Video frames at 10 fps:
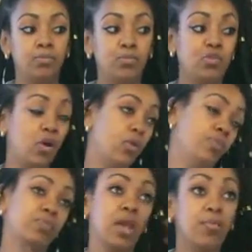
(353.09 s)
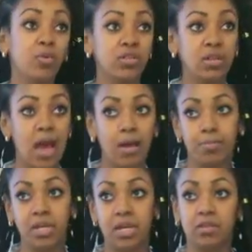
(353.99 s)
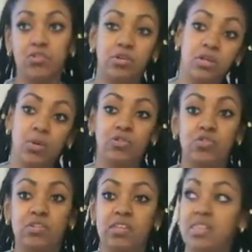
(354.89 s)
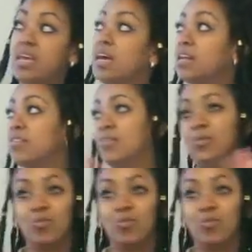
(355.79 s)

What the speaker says: So I'm more than happy to answer any questions at the end.